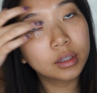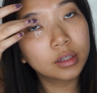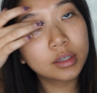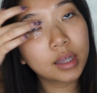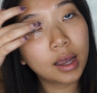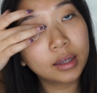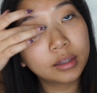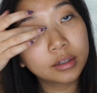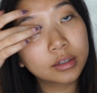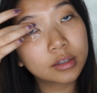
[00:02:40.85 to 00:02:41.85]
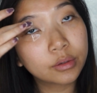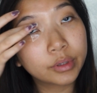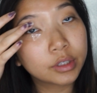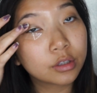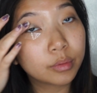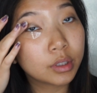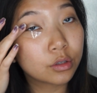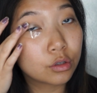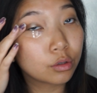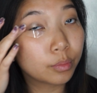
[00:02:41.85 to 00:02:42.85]
This eye look is going to be
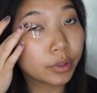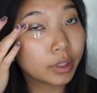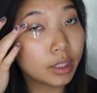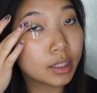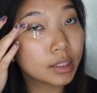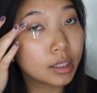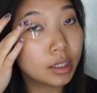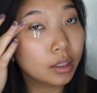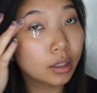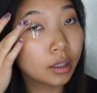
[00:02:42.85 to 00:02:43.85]
super easy